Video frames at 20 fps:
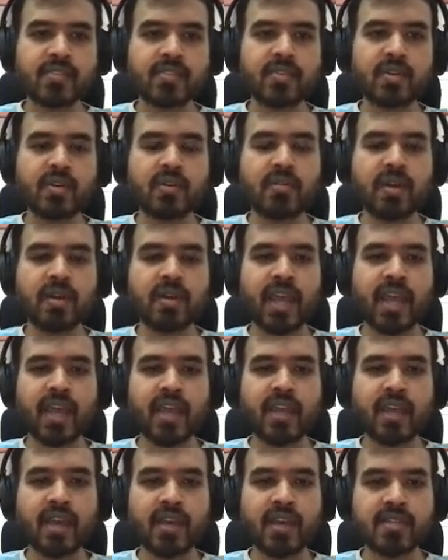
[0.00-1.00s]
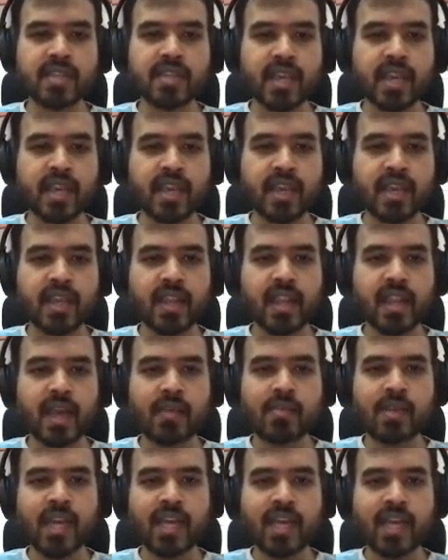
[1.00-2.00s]
So where I say
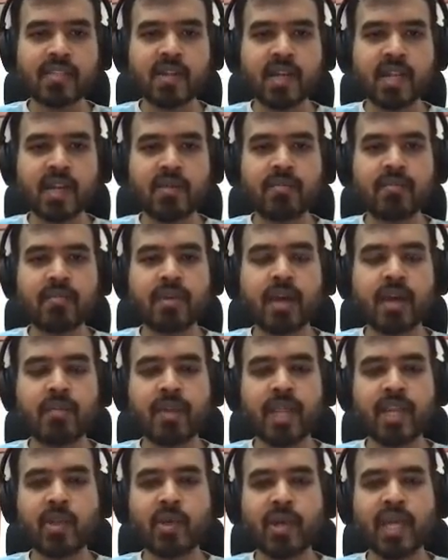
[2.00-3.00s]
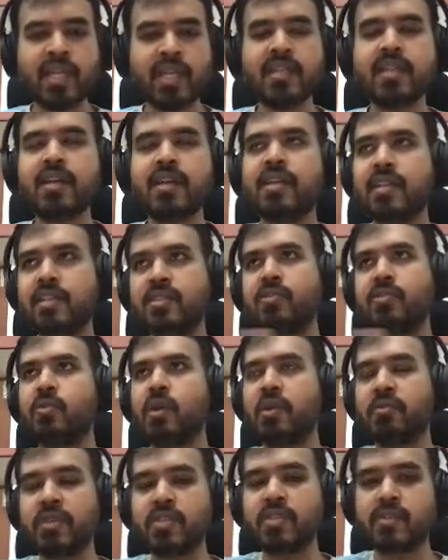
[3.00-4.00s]
lambda x dot m applied to n, this is
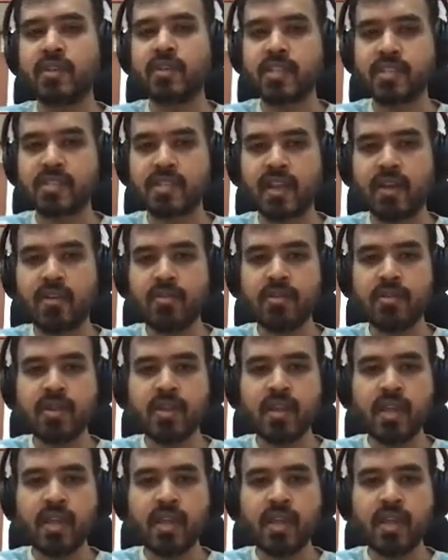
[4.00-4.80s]
what we saw just now.